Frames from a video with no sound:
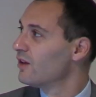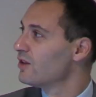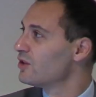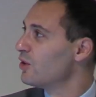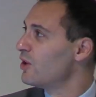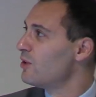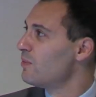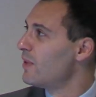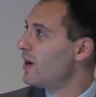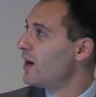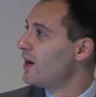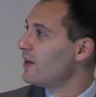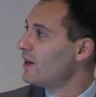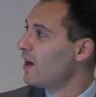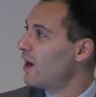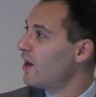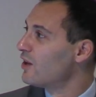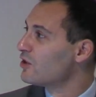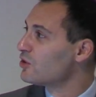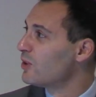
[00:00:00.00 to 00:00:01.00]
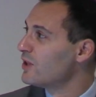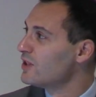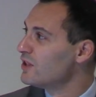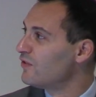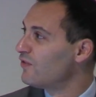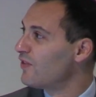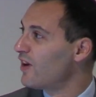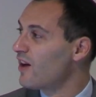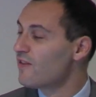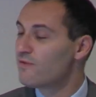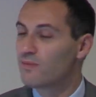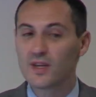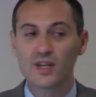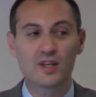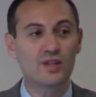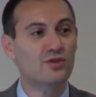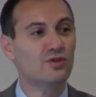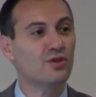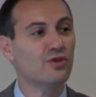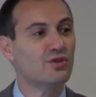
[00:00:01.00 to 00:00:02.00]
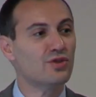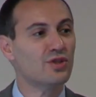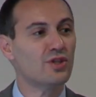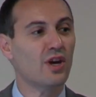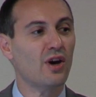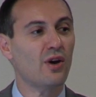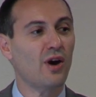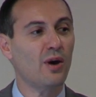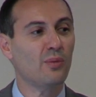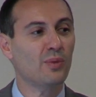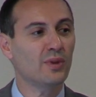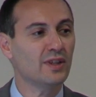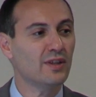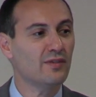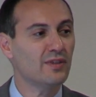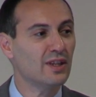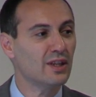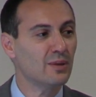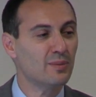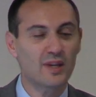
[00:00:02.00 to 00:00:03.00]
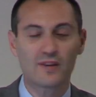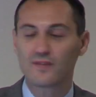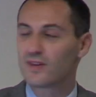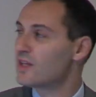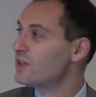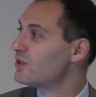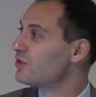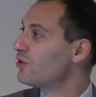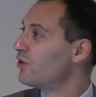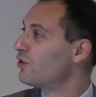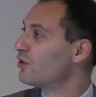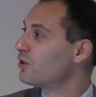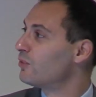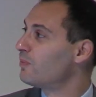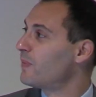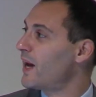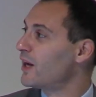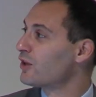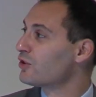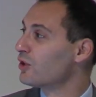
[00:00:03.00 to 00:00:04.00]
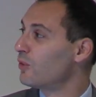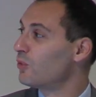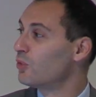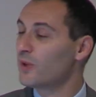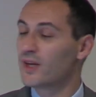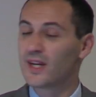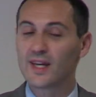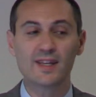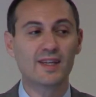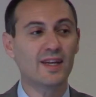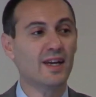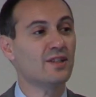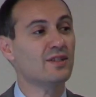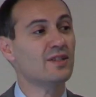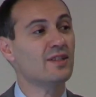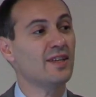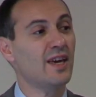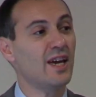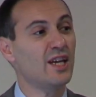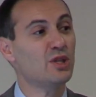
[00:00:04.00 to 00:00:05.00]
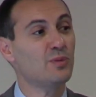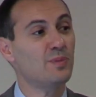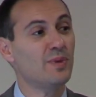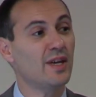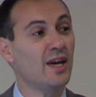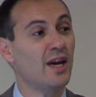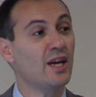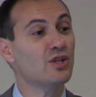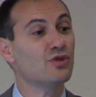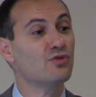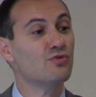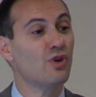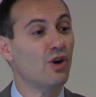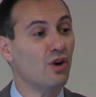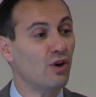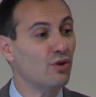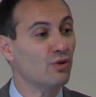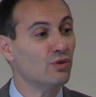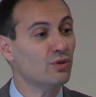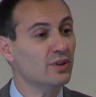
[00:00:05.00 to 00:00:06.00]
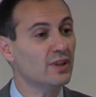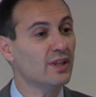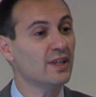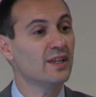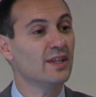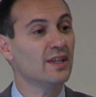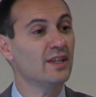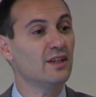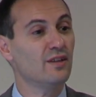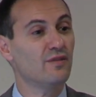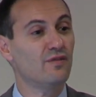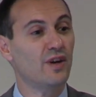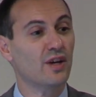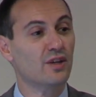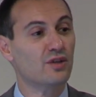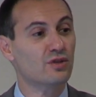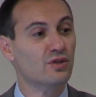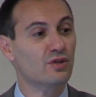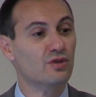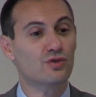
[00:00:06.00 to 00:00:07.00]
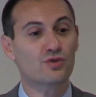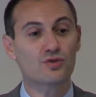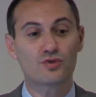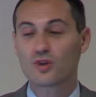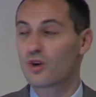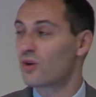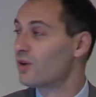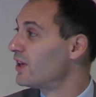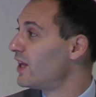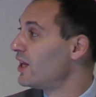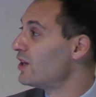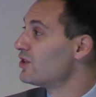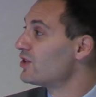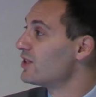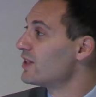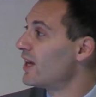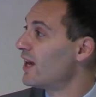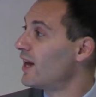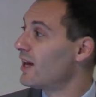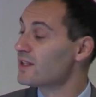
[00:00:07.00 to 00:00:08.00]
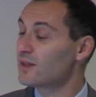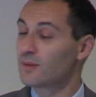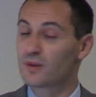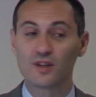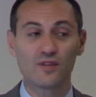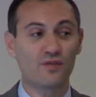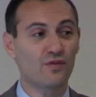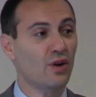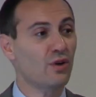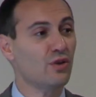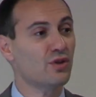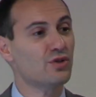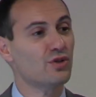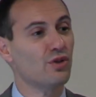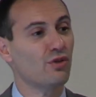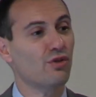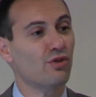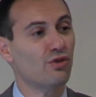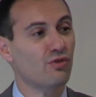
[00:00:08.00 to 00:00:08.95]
So in my 25 minutes or so, I will give a little bit of historical backdrop. When I get to the HPA's role in infection control and HCAIs, I'm going to focus on